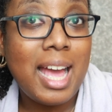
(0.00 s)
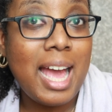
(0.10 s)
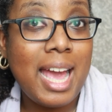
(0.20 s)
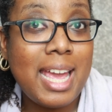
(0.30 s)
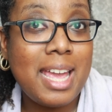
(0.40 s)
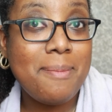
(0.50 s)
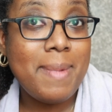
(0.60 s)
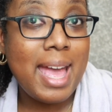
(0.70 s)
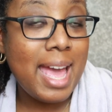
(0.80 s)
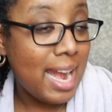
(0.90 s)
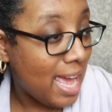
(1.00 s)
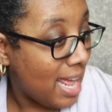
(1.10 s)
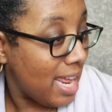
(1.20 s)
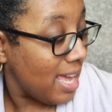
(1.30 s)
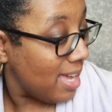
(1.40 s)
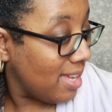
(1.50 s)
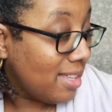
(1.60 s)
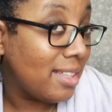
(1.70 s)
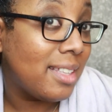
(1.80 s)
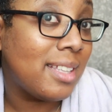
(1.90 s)
I ain't mad at it.
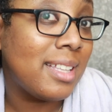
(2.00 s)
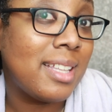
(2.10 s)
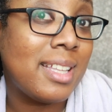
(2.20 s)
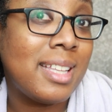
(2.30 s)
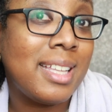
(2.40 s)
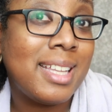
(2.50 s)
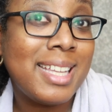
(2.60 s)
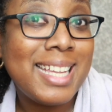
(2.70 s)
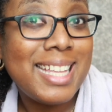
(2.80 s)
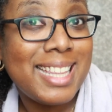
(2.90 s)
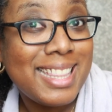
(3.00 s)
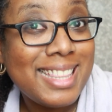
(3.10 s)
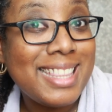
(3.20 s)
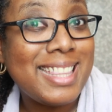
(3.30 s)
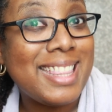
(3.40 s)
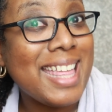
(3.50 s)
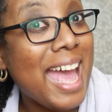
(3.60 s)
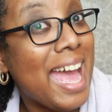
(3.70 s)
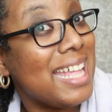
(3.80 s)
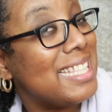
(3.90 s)

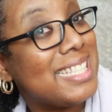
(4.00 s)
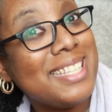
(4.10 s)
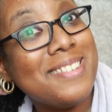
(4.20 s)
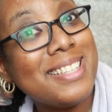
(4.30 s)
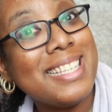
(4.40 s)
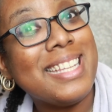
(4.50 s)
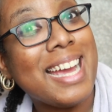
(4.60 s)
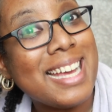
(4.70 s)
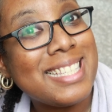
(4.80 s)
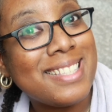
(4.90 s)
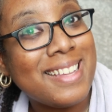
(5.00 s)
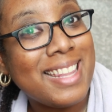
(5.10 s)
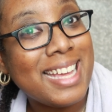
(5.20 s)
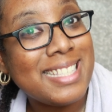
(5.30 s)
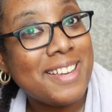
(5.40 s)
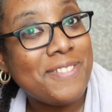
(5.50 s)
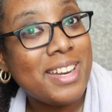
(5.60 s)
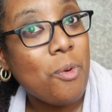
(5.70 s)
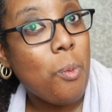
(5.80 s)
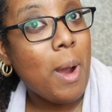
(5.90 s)
That's y'all saw that
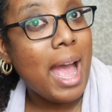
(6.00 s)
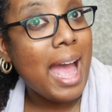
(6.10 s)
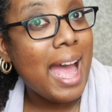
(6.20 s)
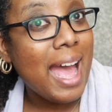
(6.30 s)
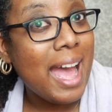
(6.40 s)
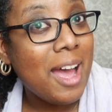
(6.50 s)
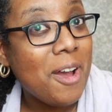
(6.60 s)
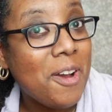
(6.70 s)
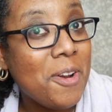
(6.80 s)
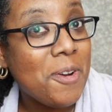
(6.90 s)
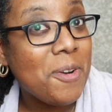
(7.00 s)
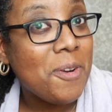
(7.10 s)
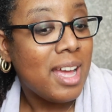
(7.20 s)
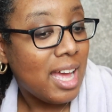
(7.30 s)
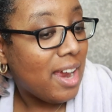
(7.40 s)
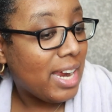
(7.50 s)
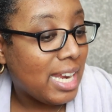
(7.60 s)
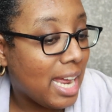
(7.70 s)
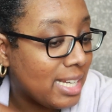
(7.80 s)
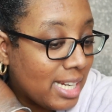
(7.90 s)
definitely. Wow. All
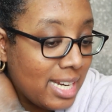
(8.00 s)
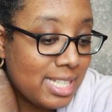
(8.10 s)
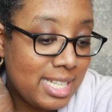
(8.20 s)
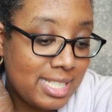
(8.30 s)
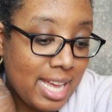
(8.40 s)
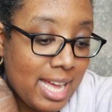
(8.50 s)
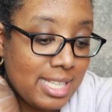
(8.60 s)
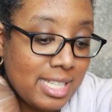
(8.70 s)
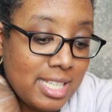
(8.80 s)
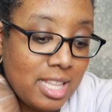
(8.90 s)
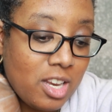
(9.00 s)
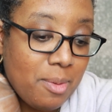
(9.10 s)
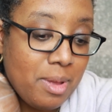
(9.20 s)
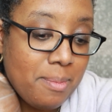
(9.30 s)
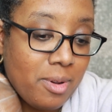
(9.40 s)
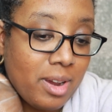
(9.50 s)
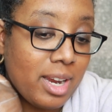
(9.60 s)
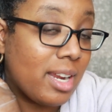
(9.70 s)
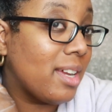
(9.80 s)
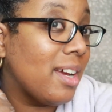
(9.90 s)
right, I think I just need to add this a little bit more.
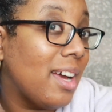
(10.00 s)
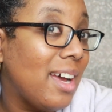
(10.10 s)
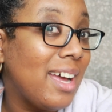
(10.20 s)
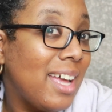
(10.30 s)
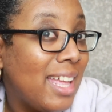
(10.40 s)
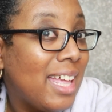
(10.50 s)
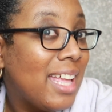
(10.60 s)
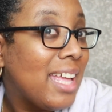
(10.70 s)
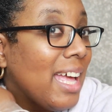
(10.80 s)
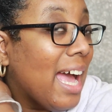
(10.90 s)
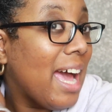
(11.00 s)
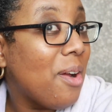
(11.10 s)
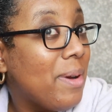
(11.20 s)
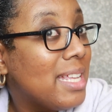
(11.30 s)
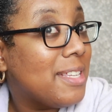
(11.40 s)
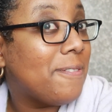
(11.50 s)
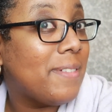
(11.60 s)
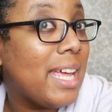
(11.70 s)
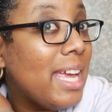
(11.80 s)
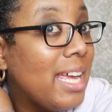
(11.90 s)
I don't want it to
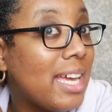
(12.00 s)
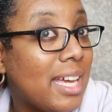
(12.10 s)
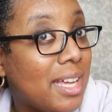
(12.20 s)
flake,